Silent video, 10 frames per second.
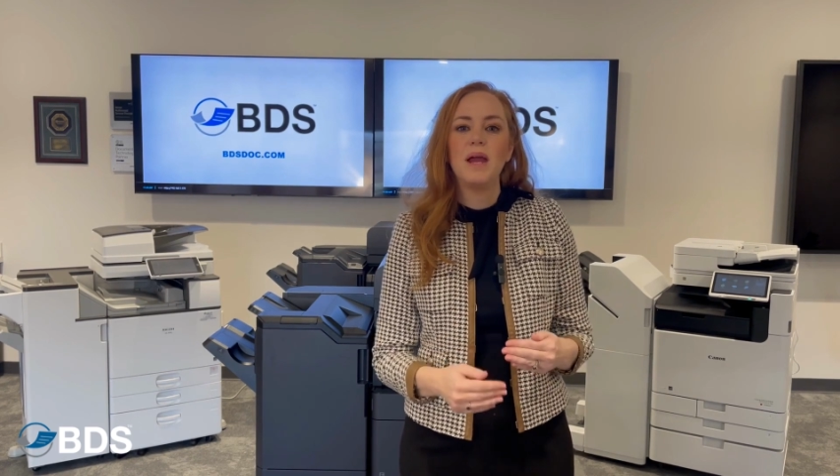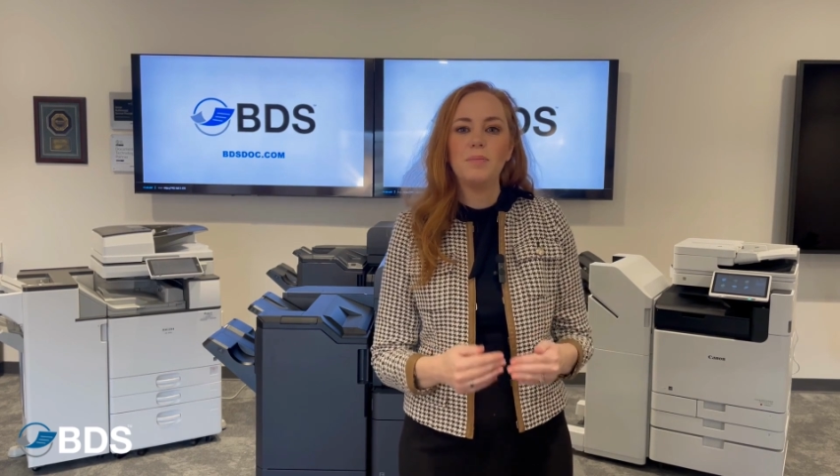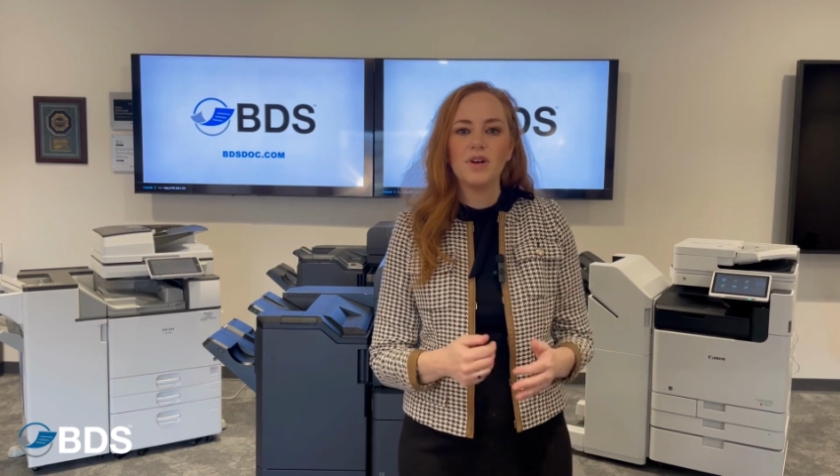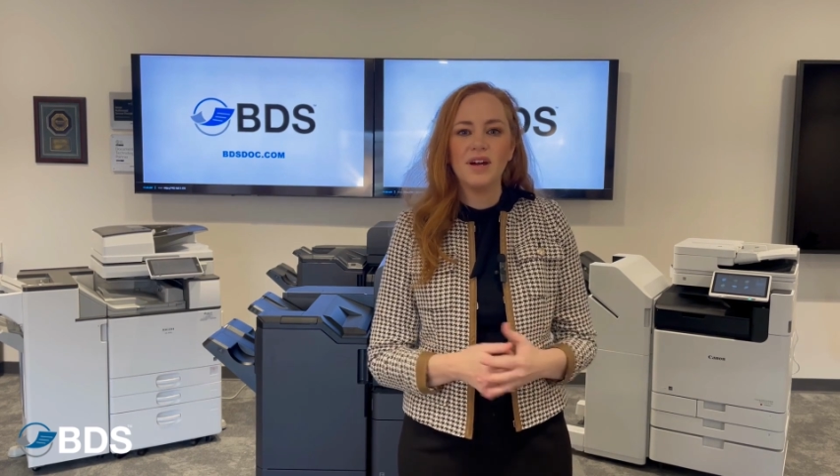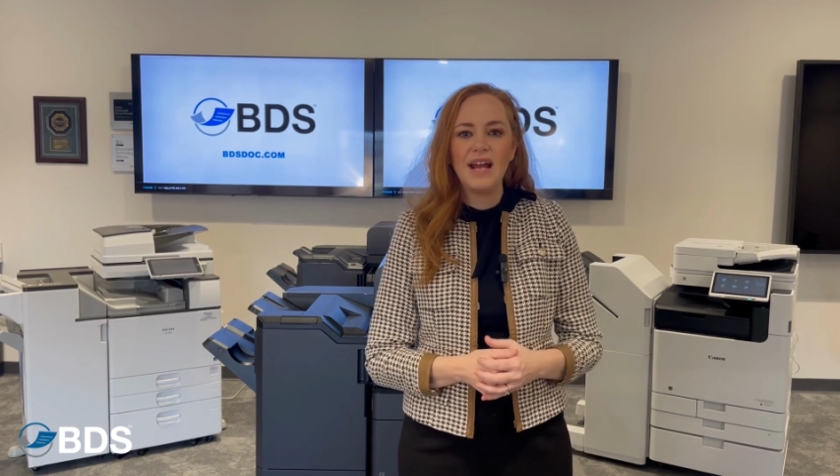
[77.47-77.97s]

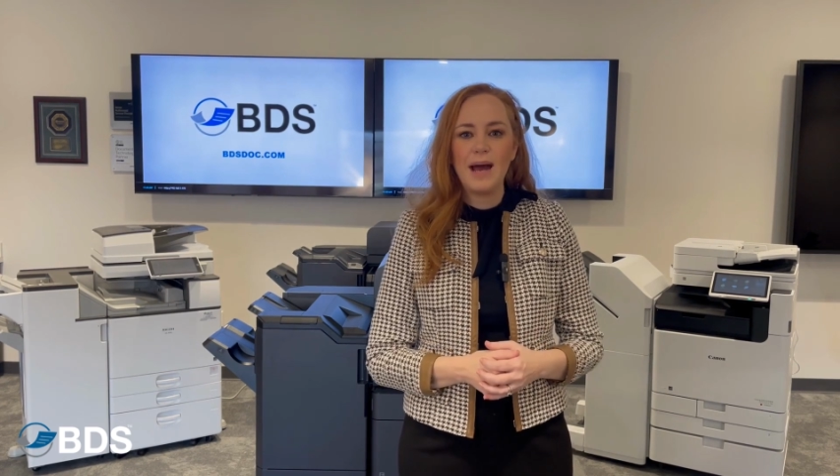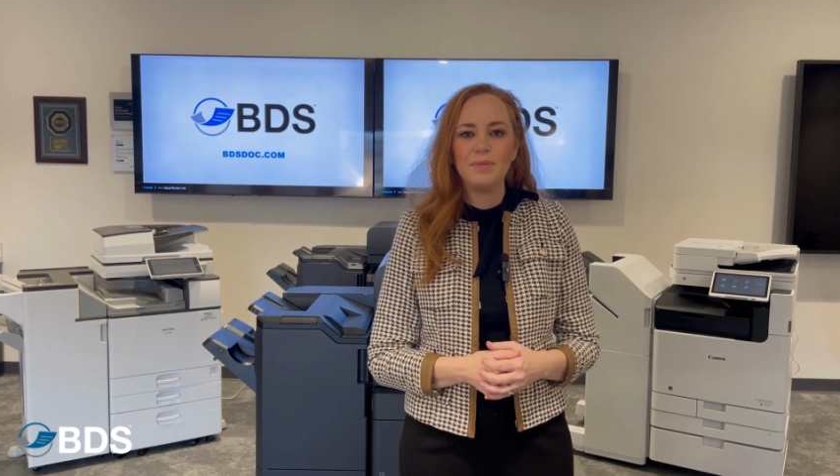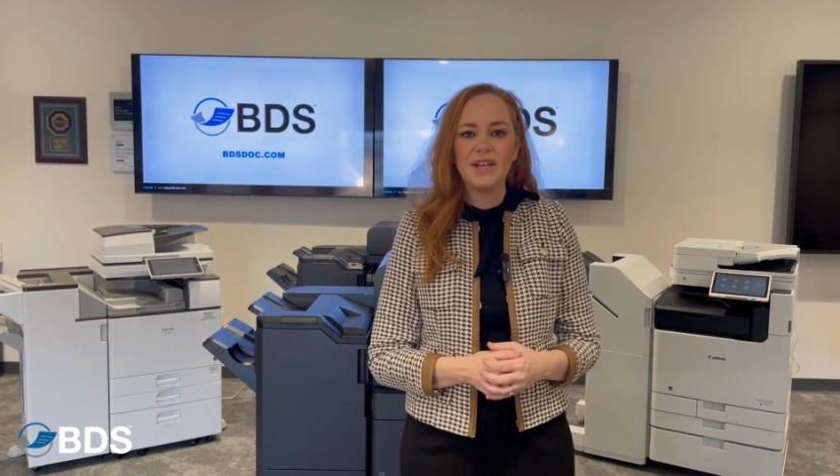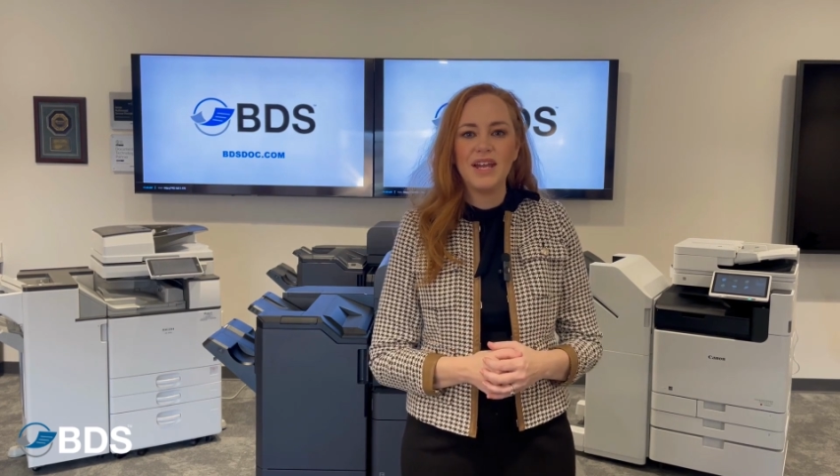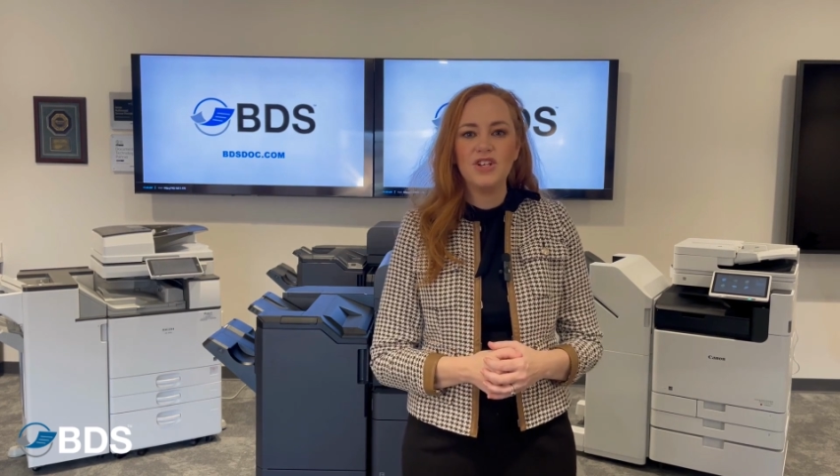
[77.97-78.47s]
PaperCut
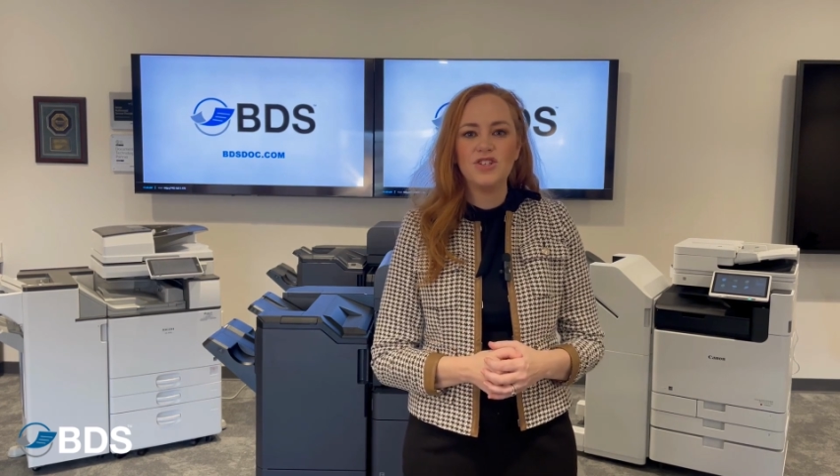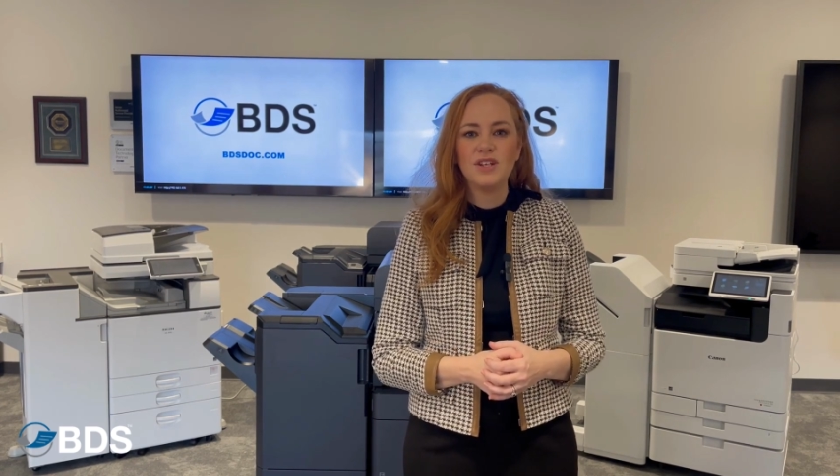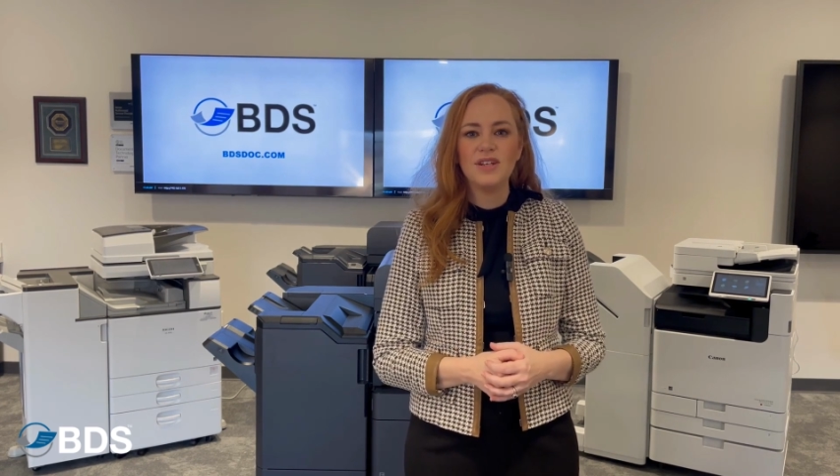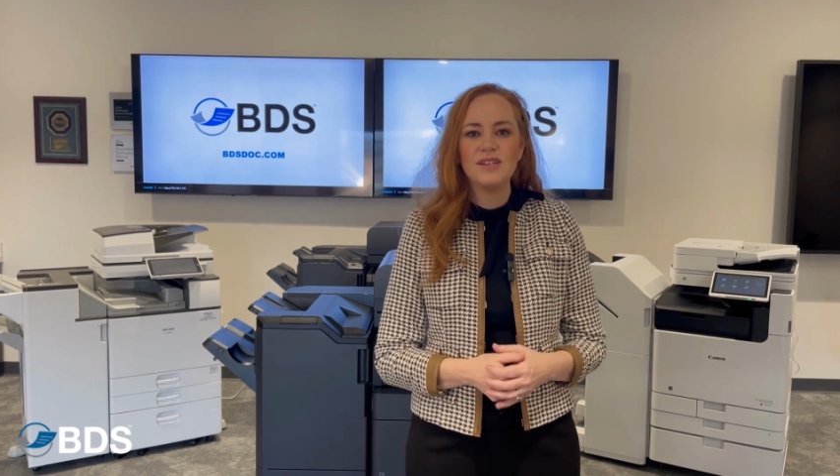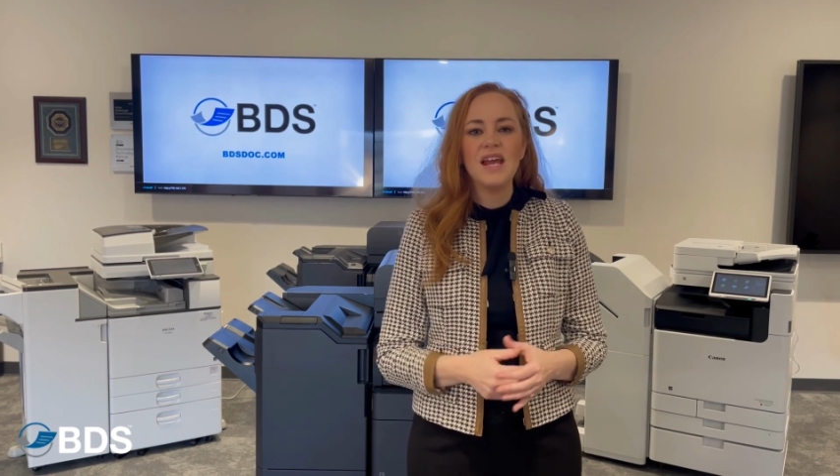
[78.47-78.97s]

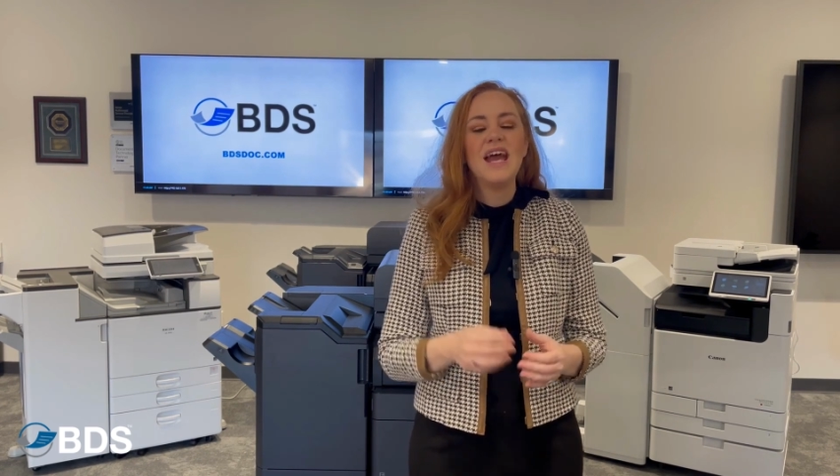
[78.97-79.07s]
application,